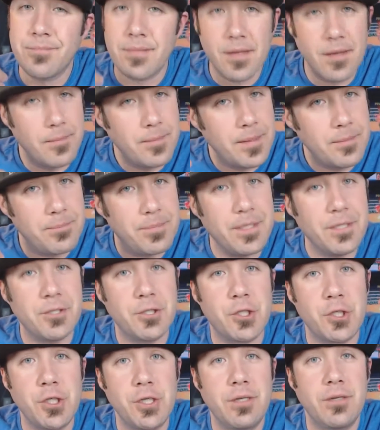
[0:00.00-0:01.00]
I mean, beer
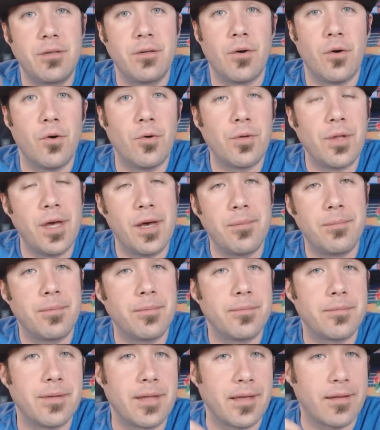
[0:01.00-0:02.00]
should hold
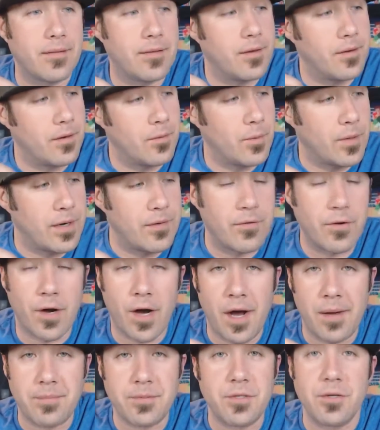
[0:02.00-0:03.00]
up like their whatever
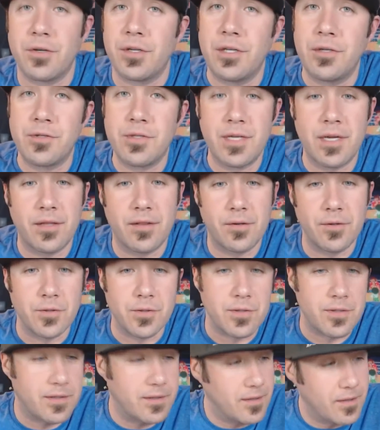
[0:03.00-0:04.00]
hops they're using.
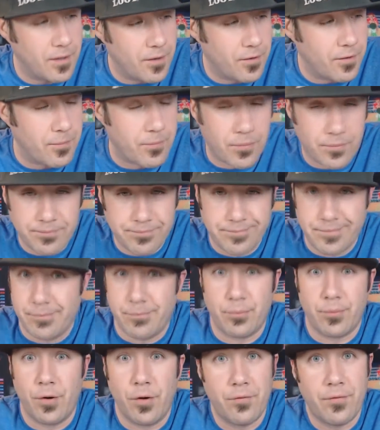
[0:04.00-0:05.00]
Those you know the
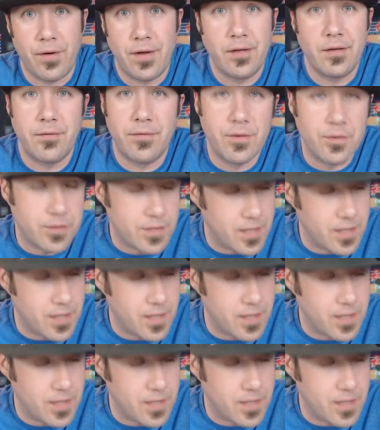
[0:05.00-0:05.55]
profile of those